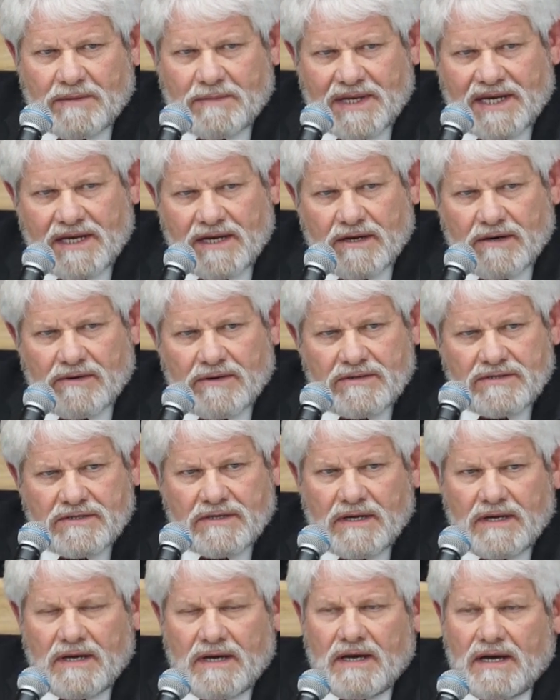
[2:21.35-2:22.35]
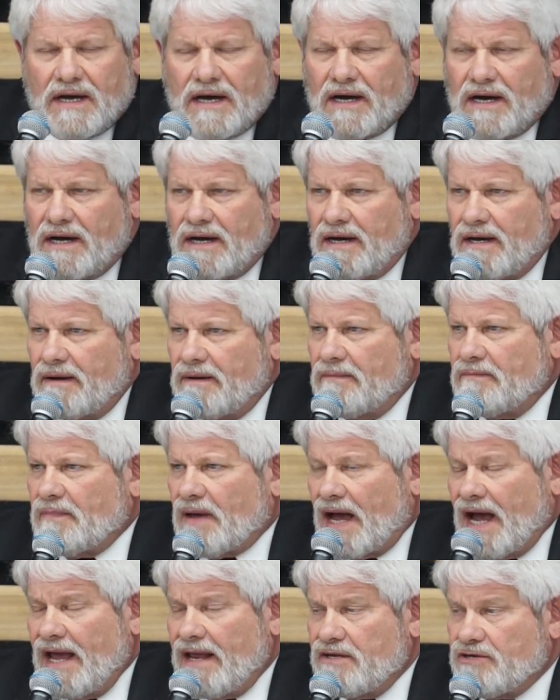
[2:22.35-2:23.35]
many years.
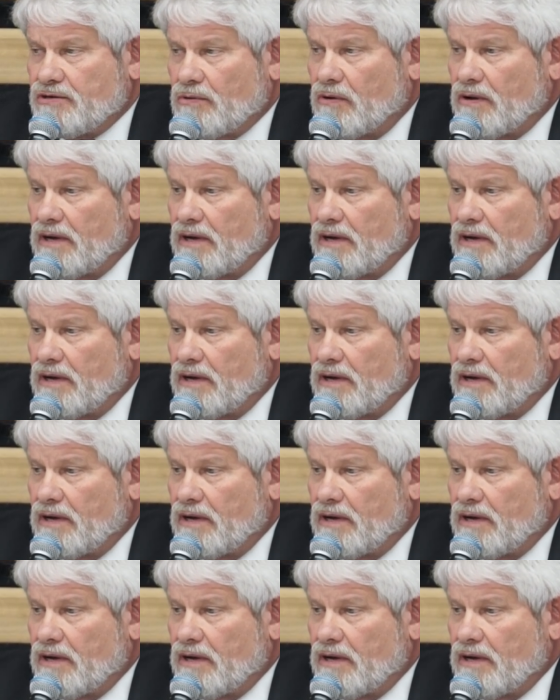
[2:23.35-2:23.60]
I